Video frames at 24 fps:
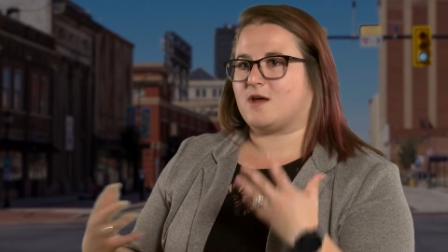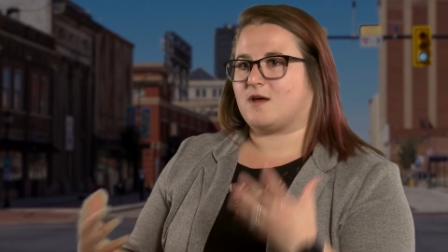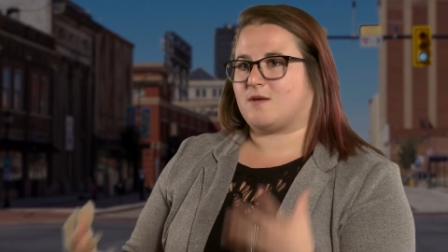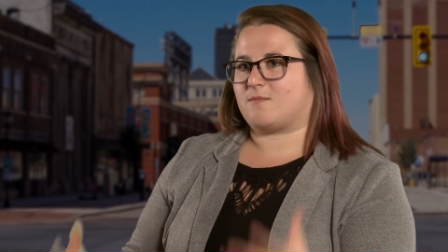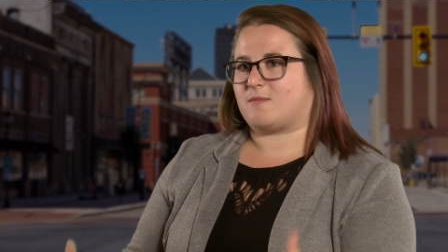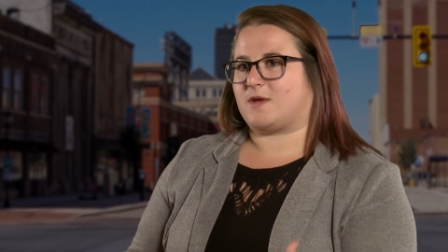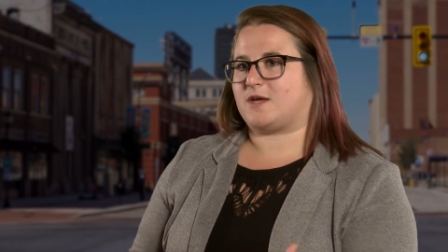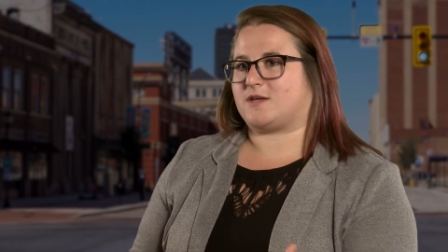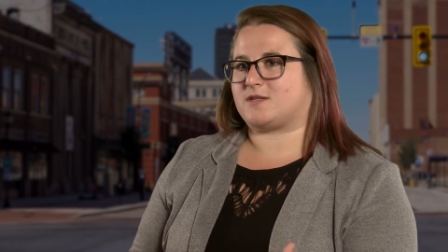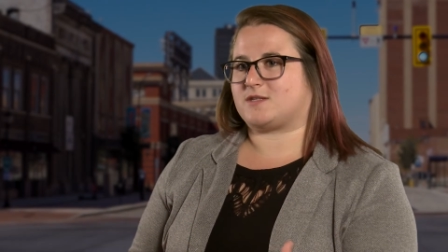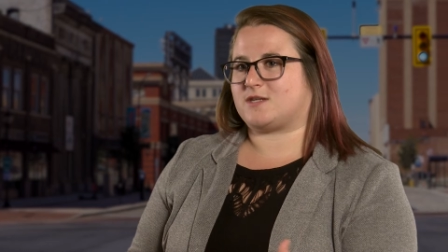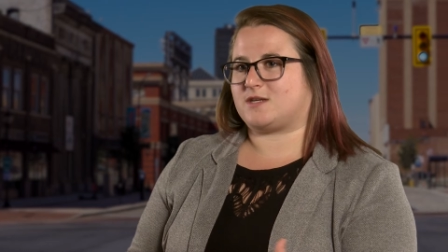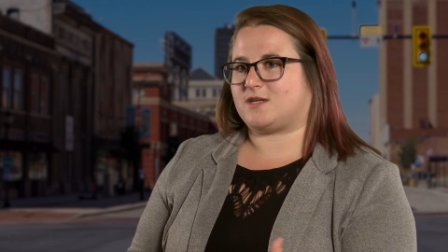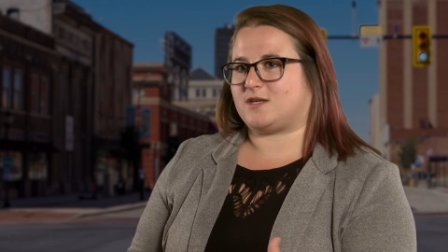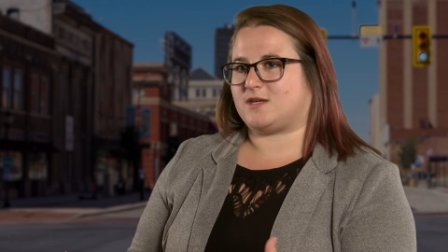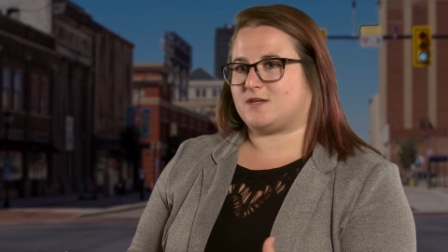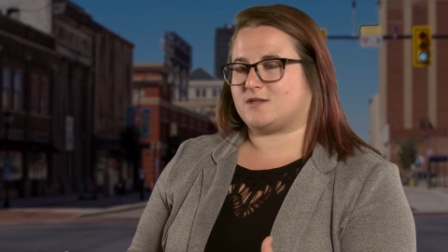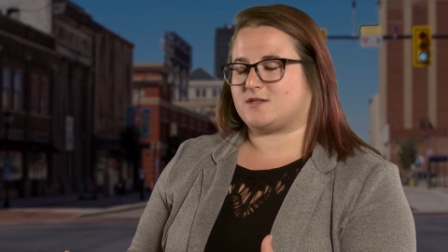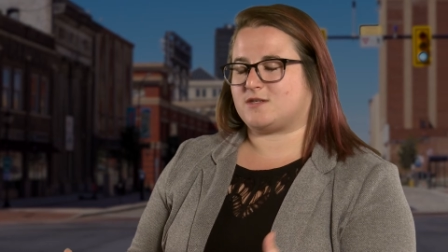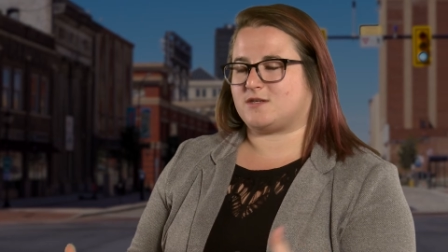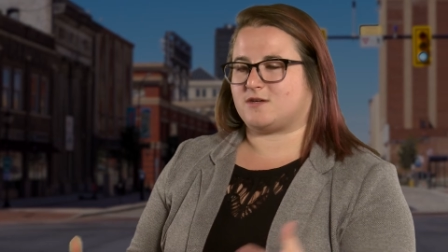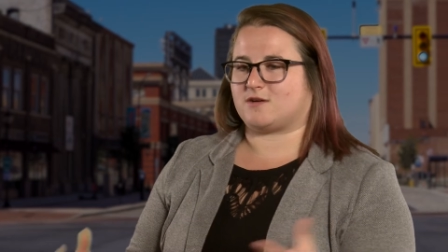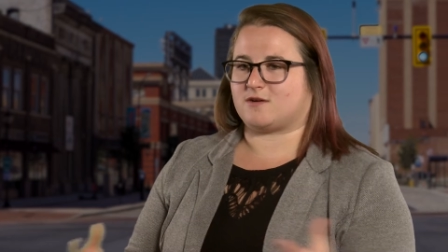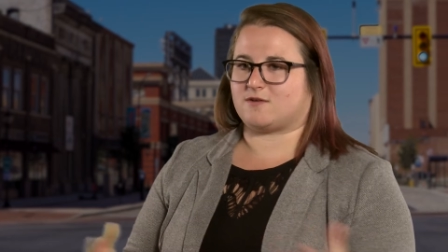makes it
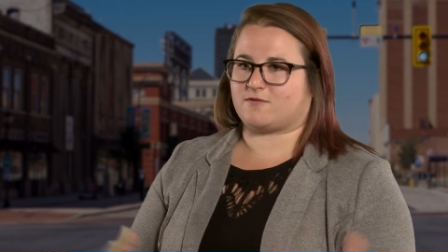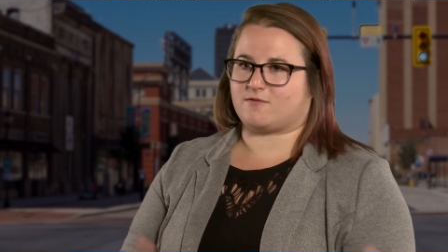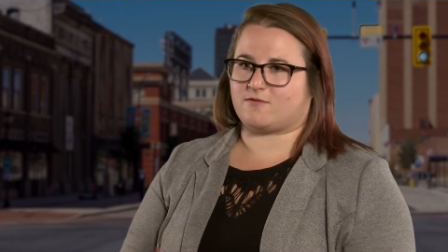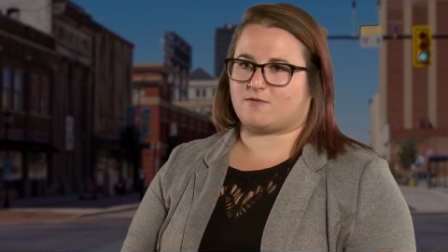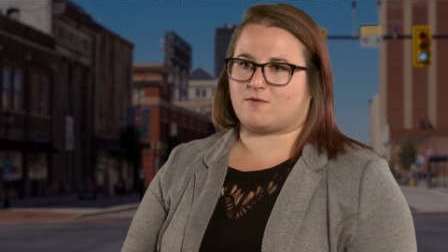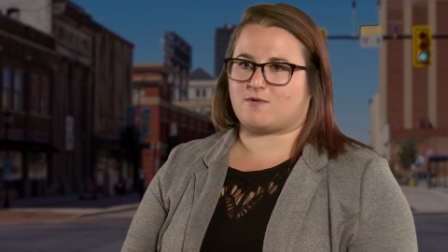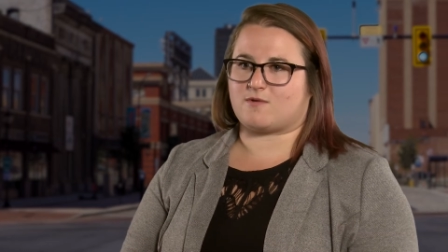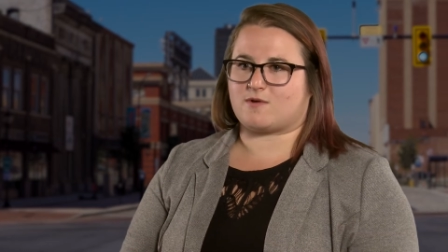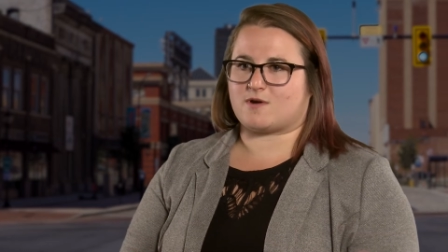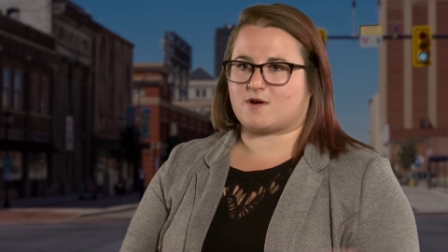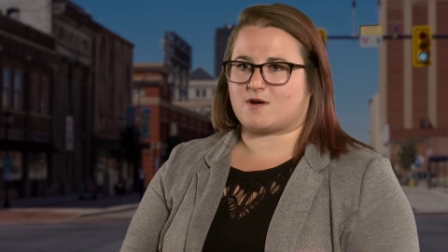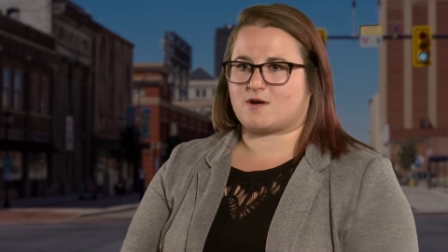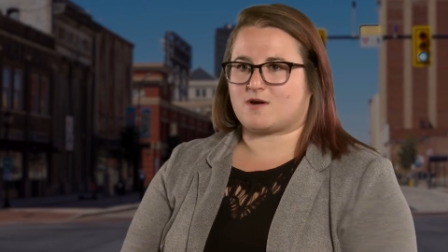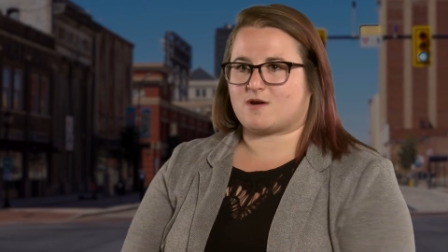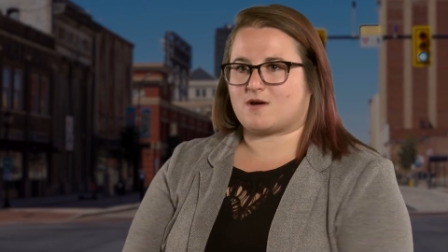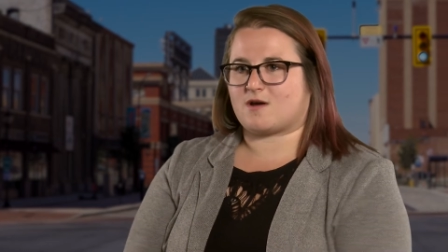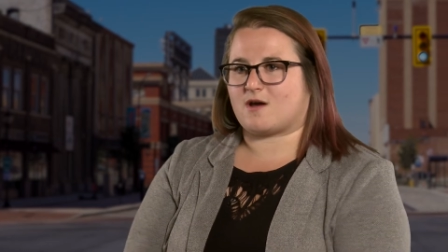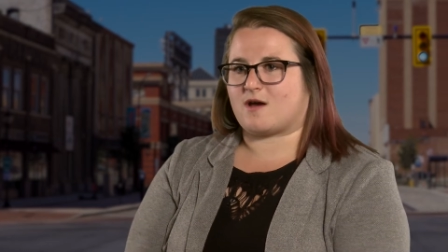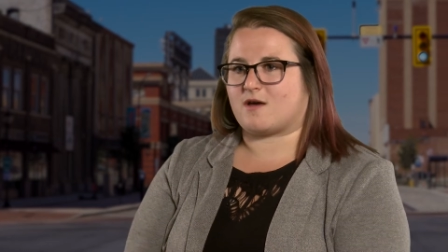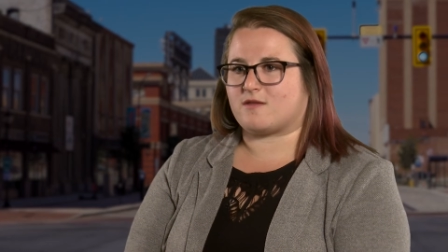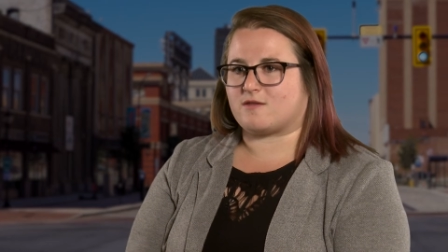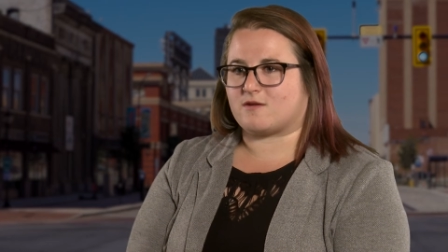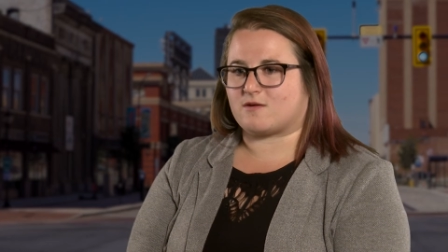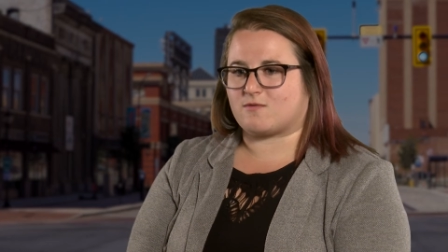easier for
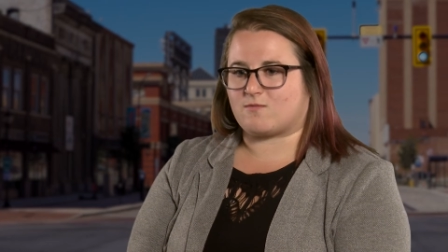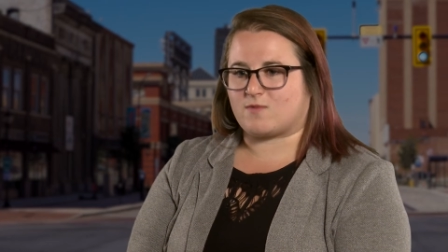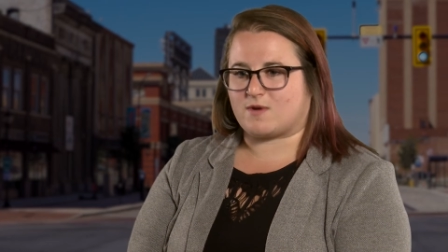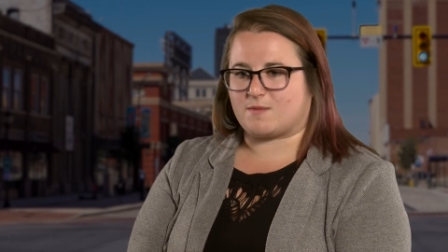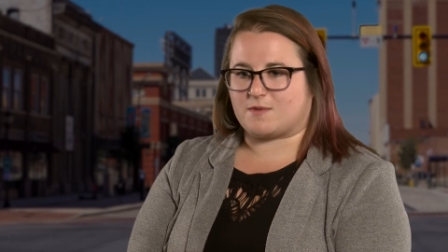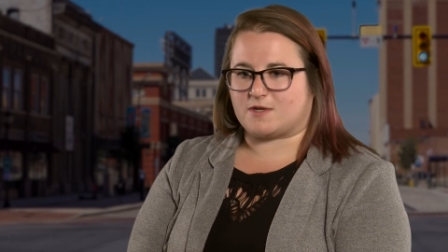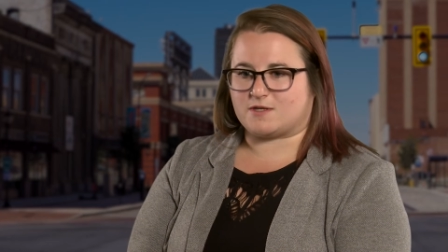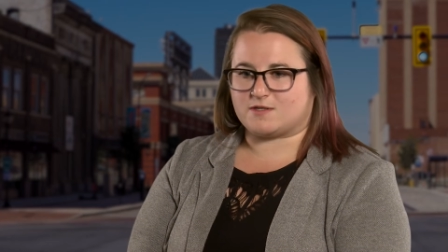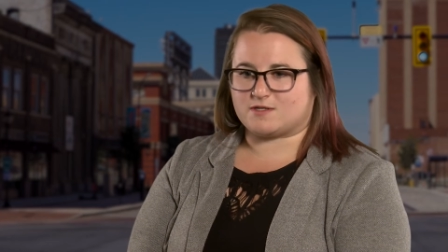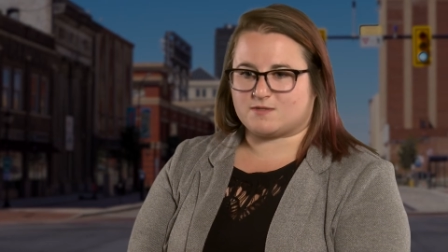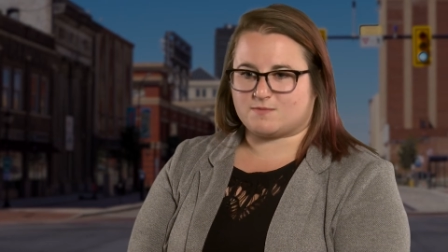other women